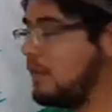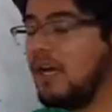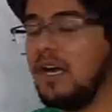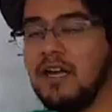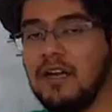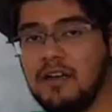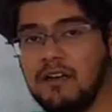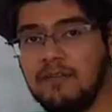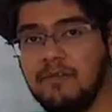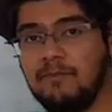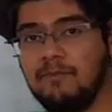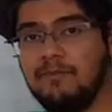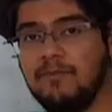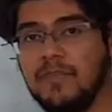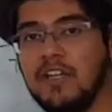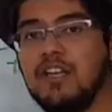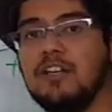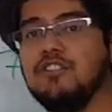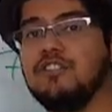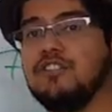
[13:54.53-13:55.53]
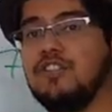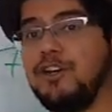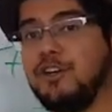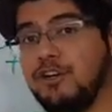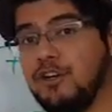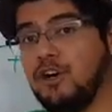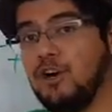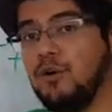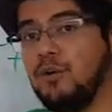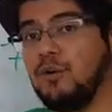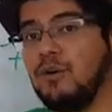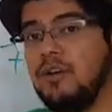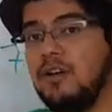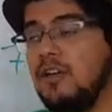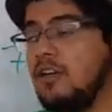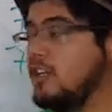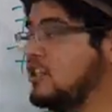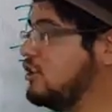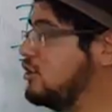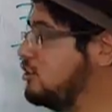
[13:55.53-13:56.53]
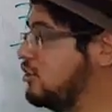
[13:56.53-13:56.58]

part to know,